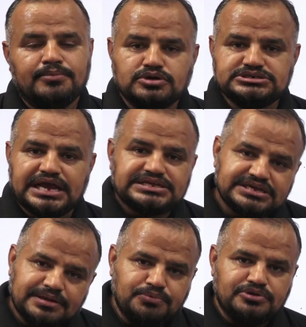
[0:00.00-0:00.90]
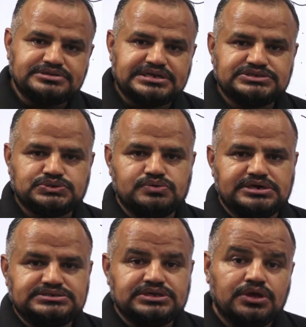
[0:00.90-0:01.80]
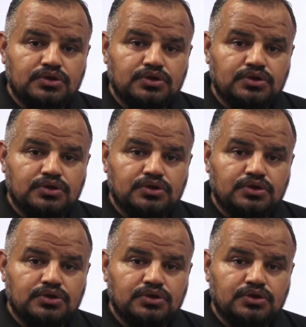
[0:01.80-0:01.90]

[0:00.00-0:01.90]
because as a computer science students